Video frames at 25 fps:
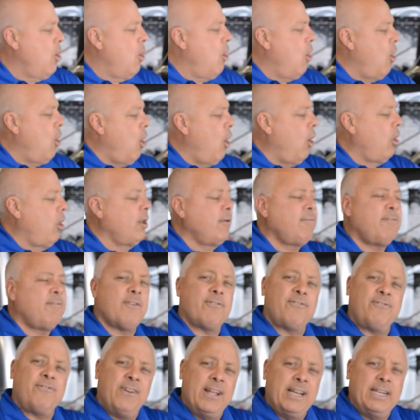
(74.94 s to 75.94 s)
All of the
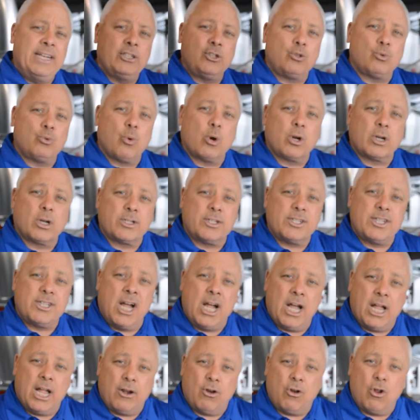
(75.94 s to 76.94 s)
finish work
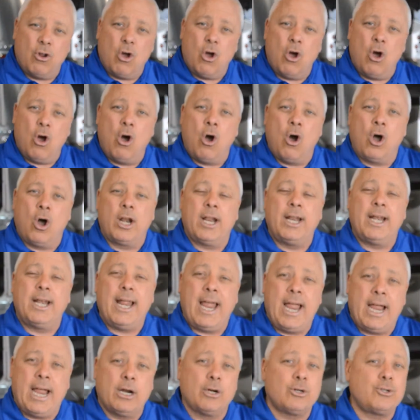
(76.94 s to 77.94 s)
done on an
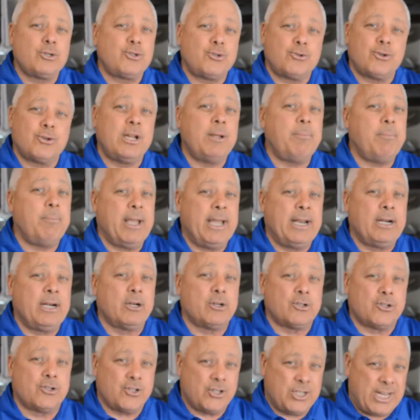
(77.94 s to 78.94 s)
Airstream
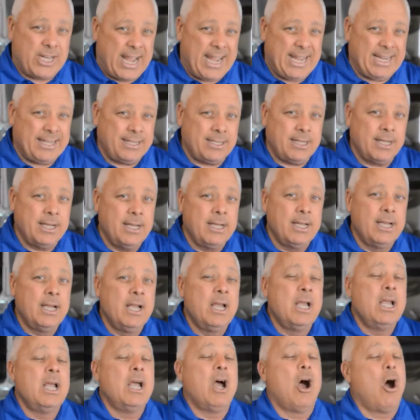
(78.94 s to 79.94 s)
Interstate
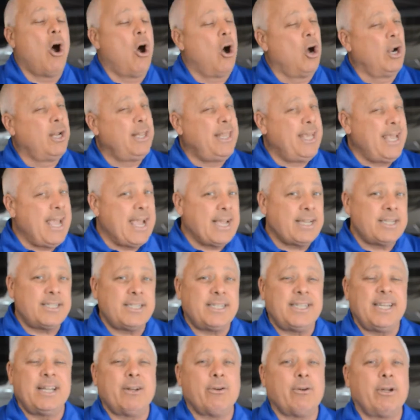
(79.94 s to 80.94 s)
on the
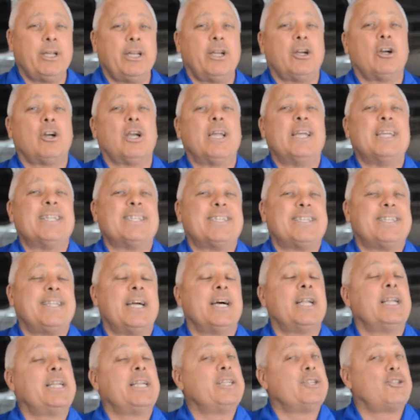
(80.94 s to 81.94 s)
exterior is
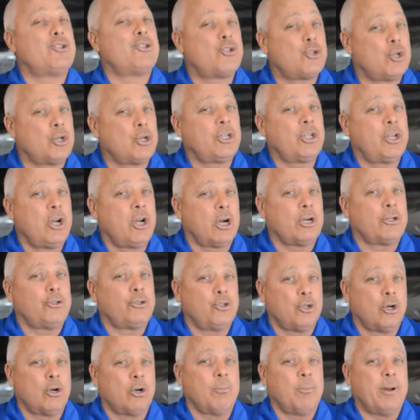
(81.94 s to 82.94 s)
done in Stuttgart,
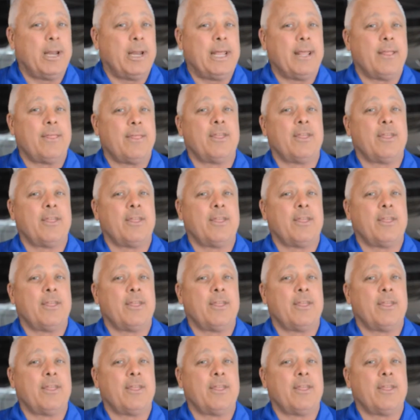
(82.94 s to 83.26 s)
Germany.